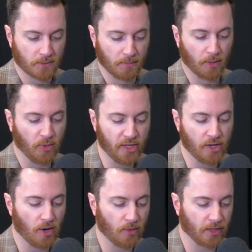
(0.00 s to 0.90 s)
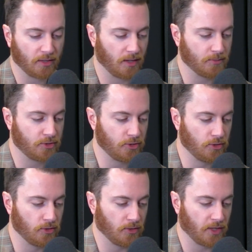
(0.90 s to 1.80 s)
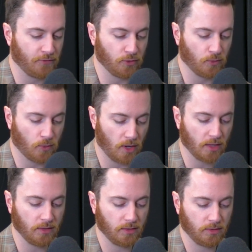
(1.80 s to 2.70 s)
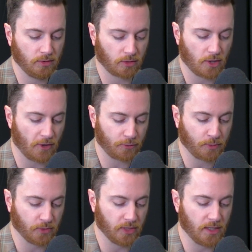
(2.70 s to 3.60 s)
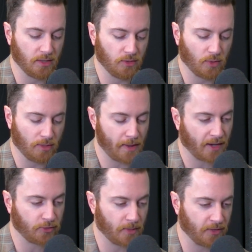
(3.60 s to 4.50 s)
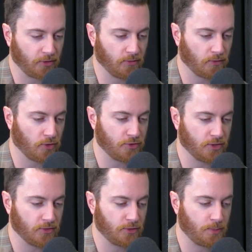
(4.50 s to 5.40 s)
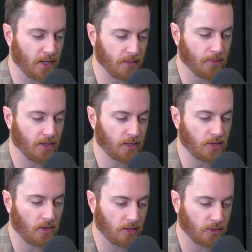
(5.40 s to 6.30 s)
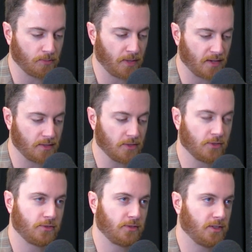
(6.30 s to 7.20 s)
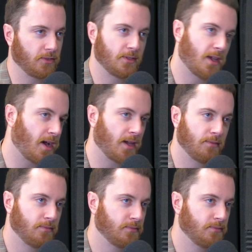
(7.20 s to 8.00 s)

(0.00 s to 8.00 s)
But we know when it comes to if you want your cost per lead, you wanna maximize conversions, spending money on competitors is not